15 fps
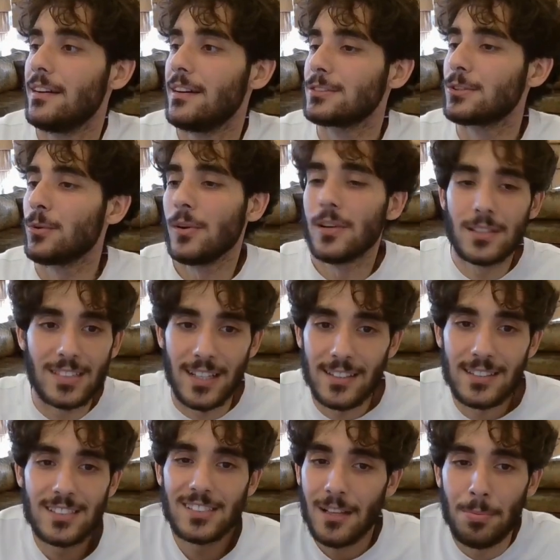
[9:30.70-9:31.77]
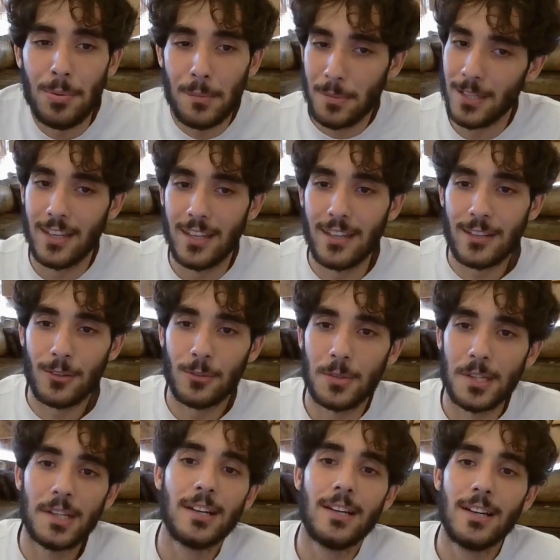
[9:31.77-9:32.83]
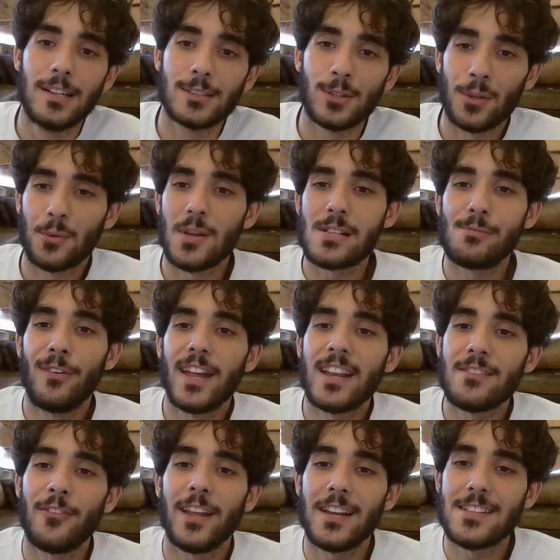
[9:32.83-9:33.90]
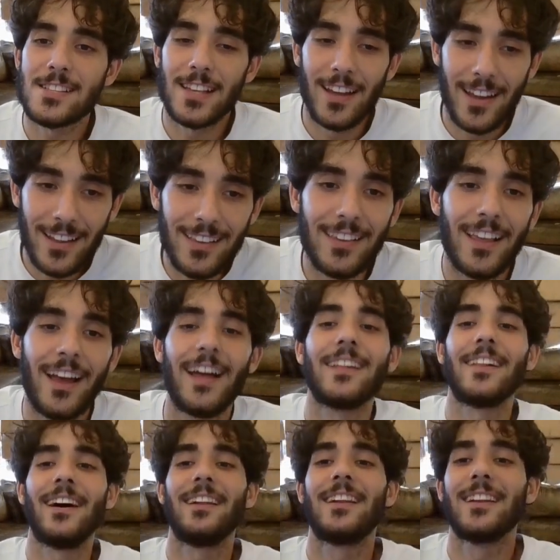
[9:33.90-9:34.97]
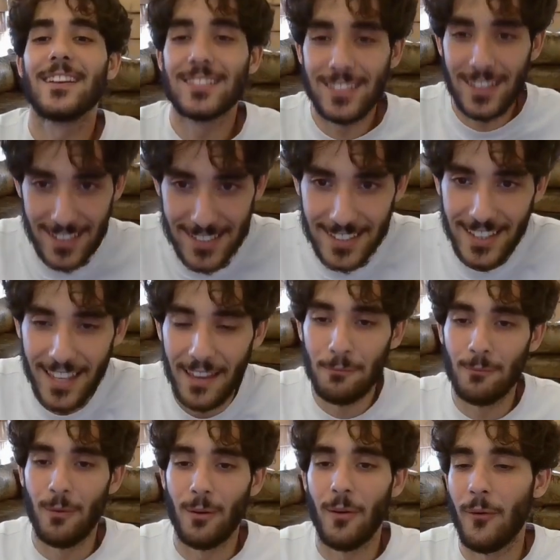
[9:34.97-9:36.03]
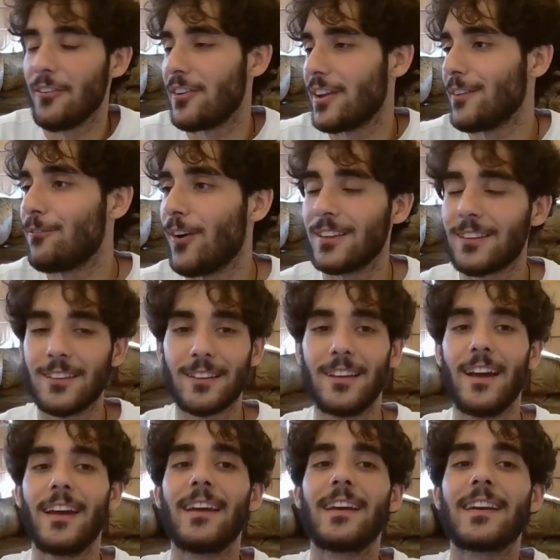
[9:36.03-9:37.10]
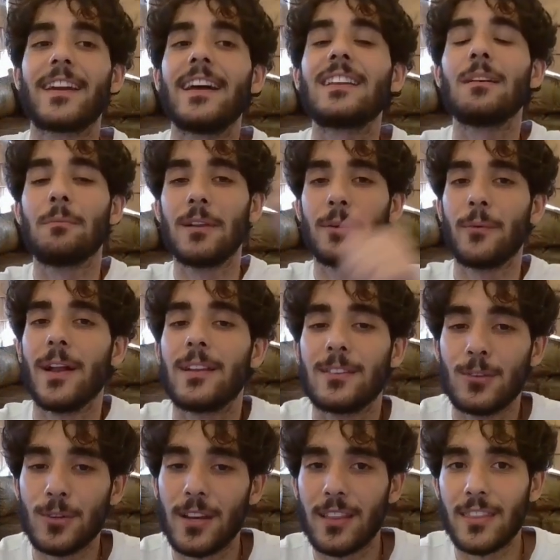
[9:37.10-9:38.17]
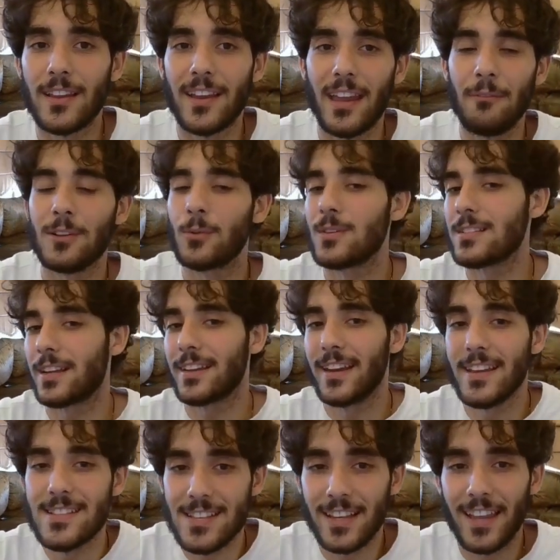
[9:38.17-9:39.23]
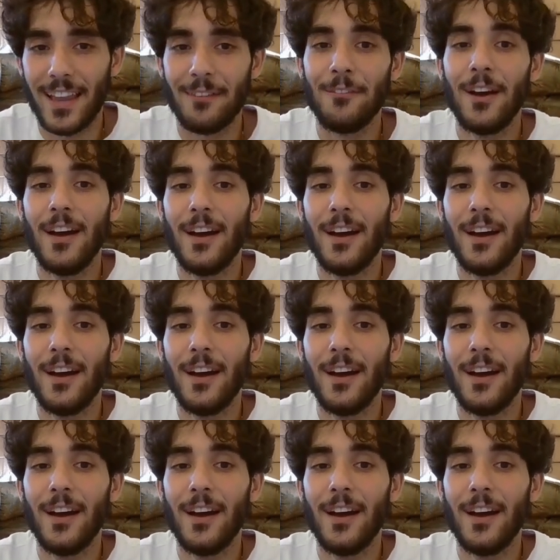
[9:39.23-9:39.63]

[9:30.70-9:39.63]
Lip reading: So it's unstoppable here too. So it was very, very sad, and Ali lost this game. However, he fought incredibly well during the game. It was a crazy game,